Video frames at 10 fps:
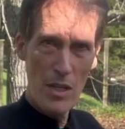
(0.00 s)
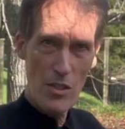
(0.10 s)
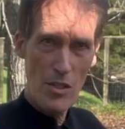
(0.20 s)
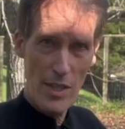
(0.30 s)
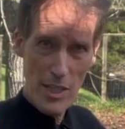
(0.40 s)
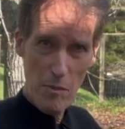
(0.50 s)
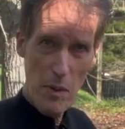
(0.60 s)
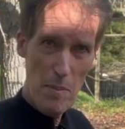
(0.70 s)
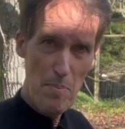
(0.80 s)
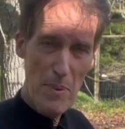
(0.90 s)
So that's
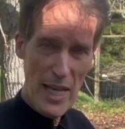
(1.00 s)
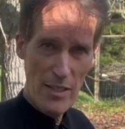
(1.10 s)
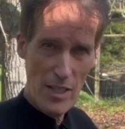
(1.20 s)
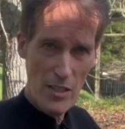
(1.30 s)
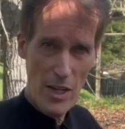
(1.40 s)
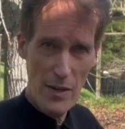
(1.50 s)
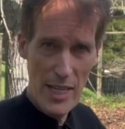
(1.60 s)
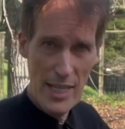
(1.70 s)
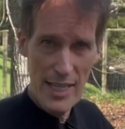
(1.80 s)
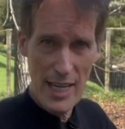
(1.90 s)
my base. That's how I
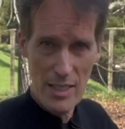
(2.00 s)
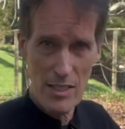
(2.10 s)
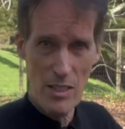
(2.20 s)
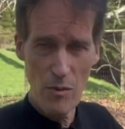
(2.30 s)
index